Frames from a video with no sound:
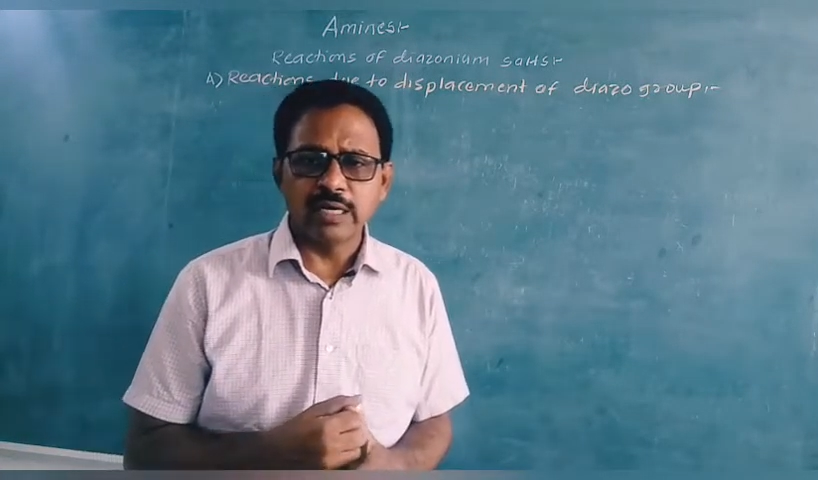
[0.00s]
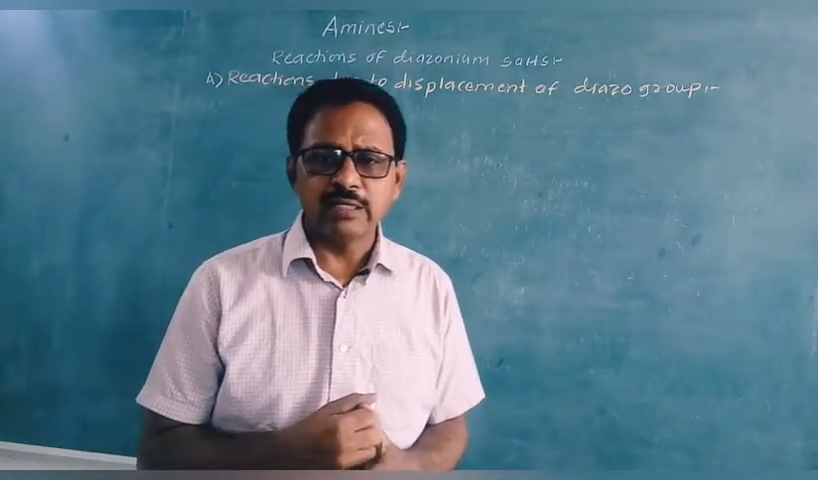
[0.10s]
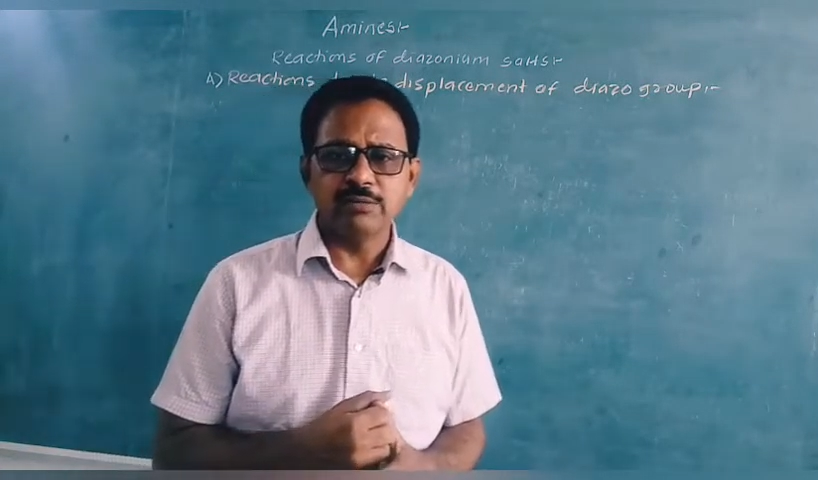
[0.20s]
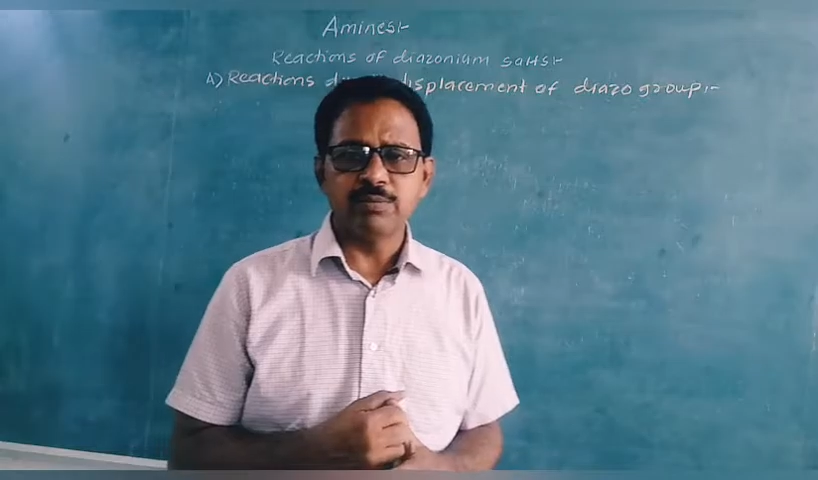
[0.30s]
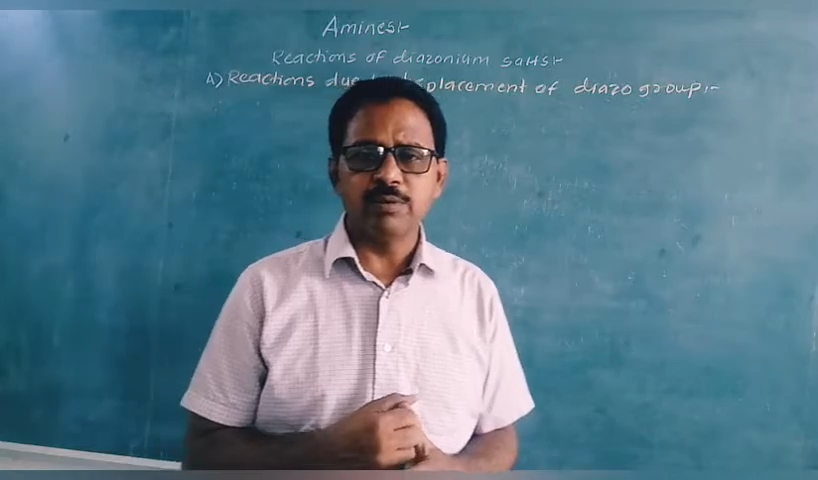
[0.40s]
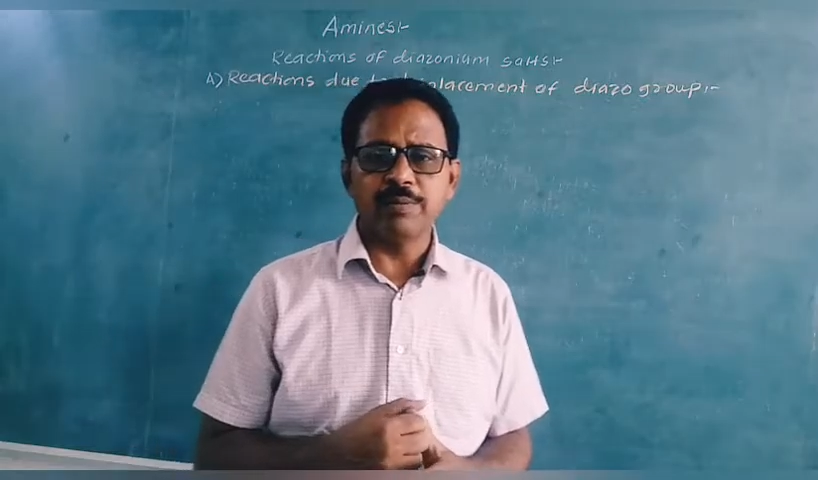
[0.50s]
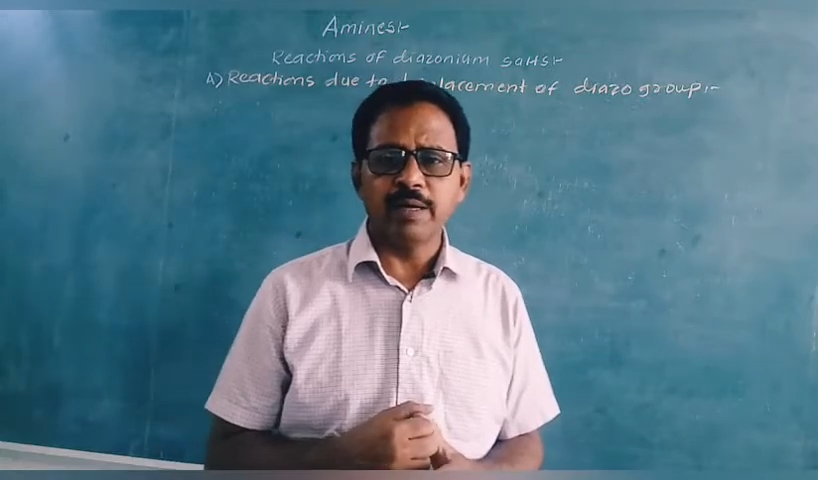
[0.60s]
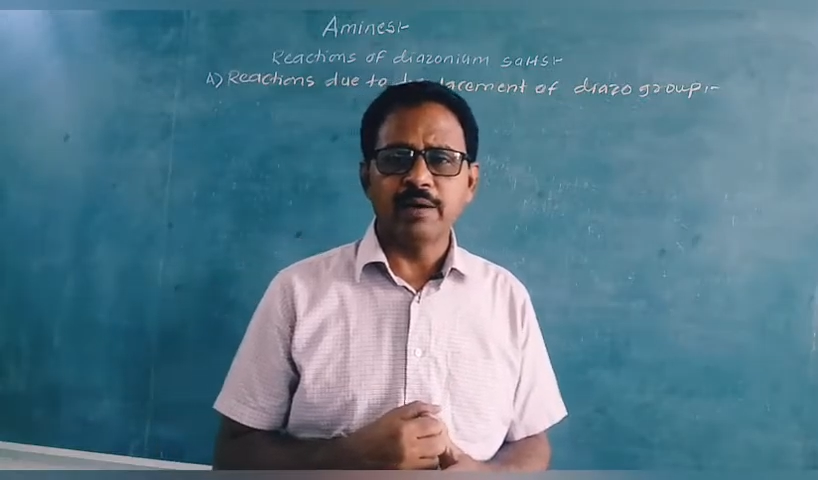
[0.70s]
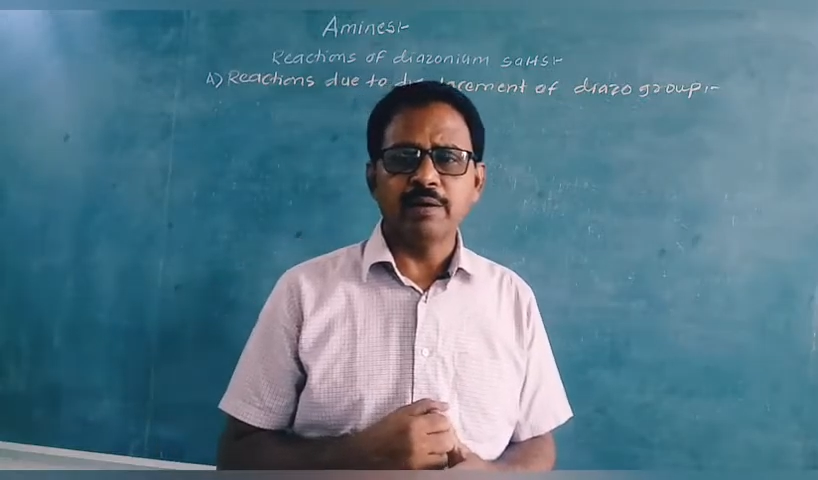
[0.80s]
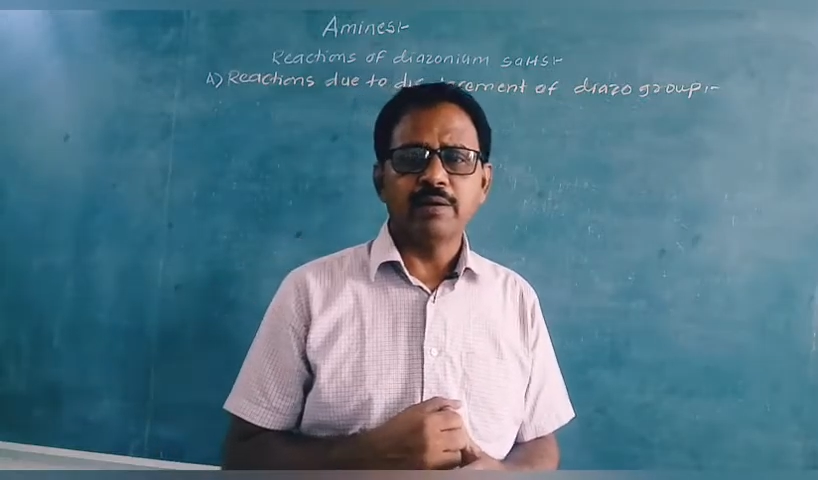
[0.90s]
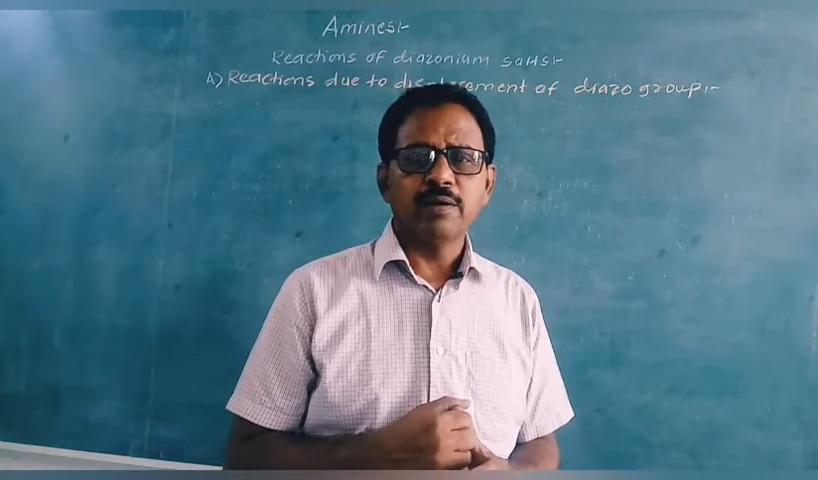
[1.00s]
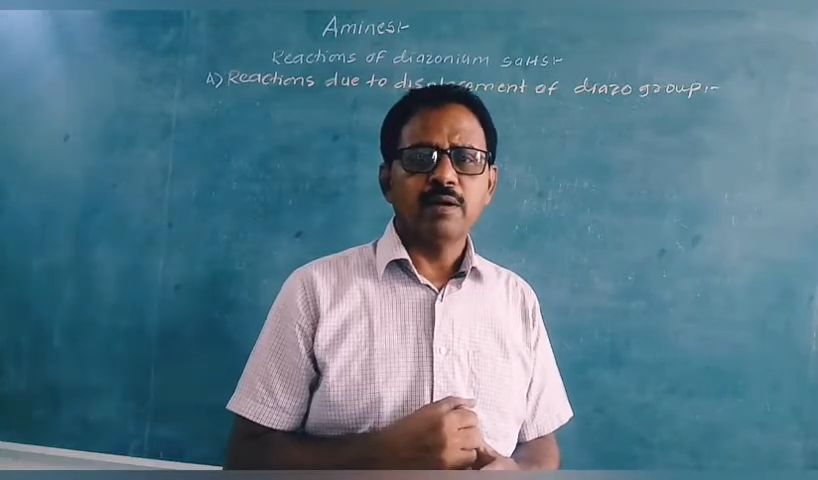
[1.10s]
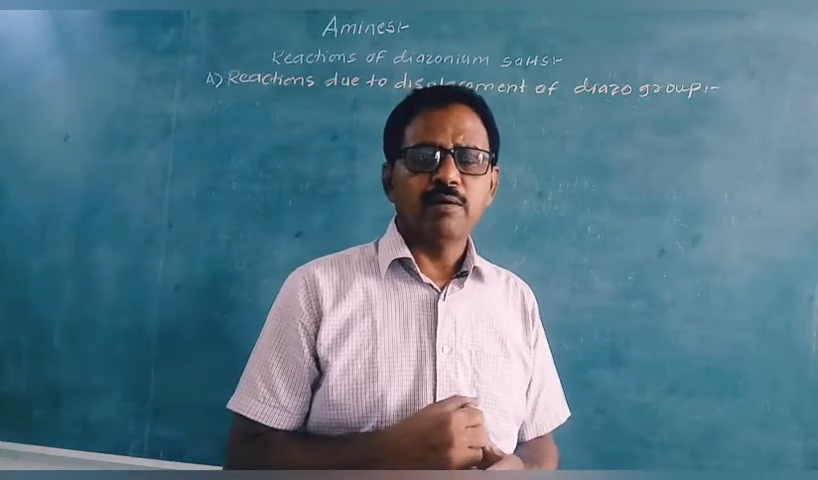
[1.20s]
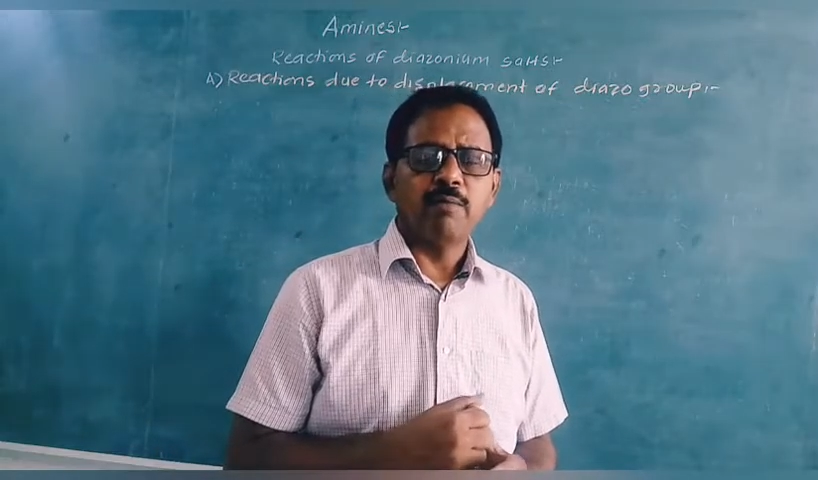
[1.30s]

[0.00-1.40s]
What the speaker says: that is prepared